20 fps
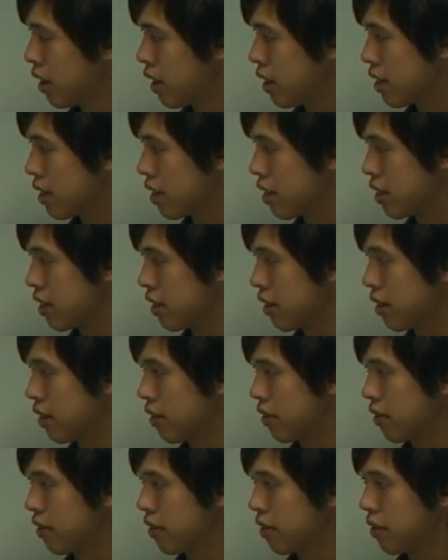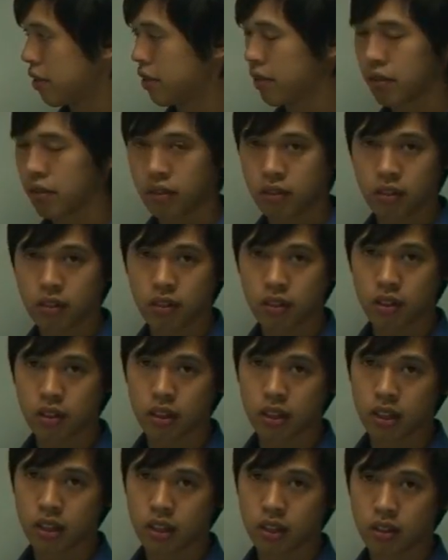So the
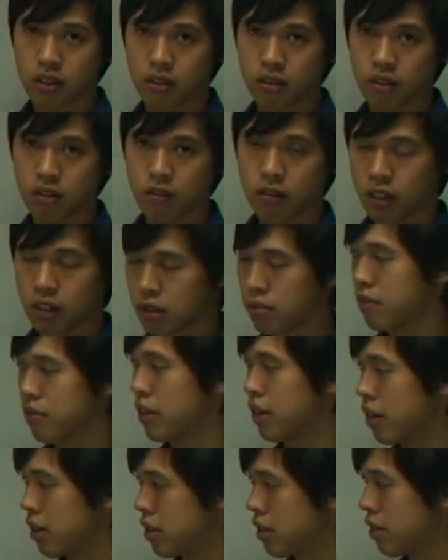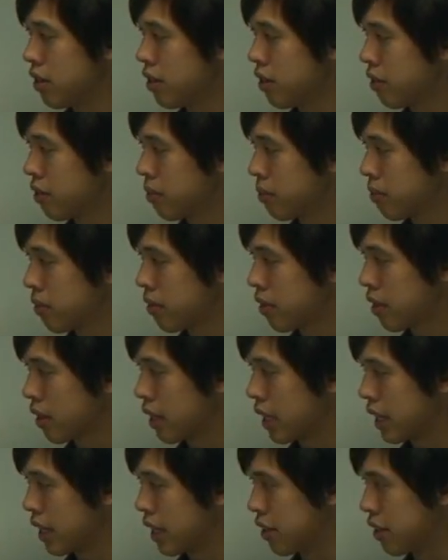volume of the O two
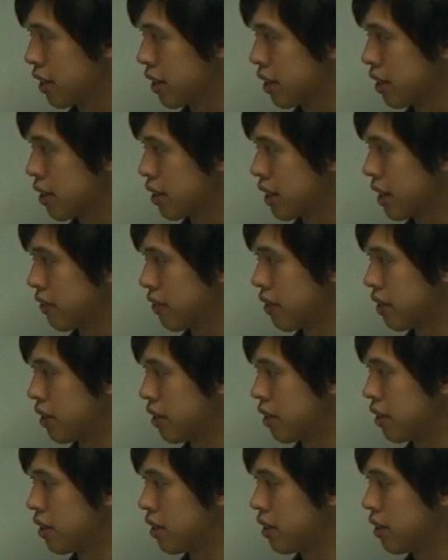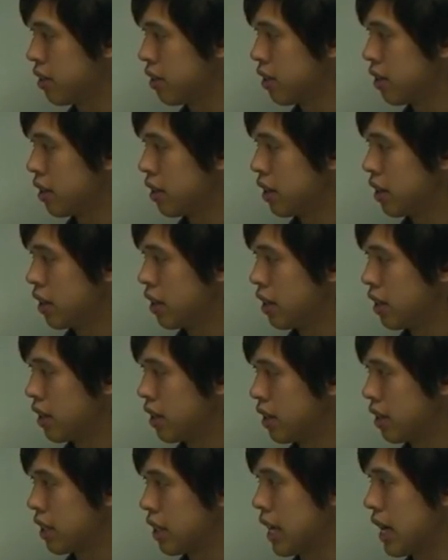is just seven on two
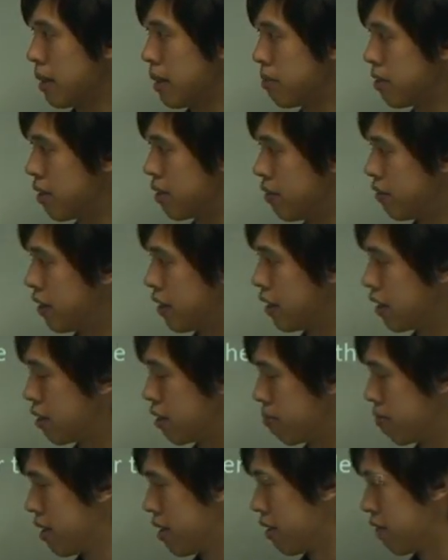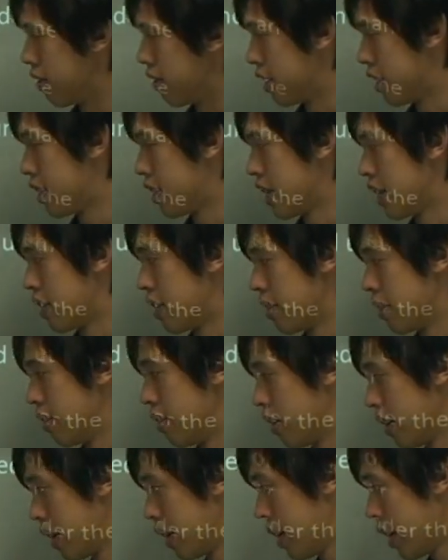times the volume of the C
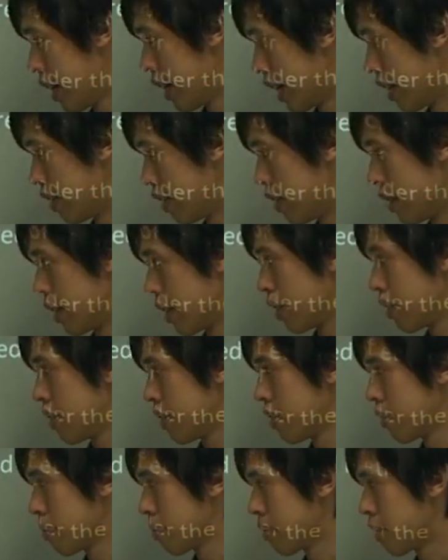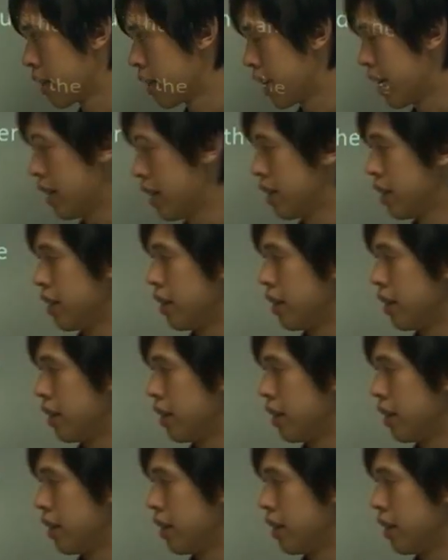two H six. Okay.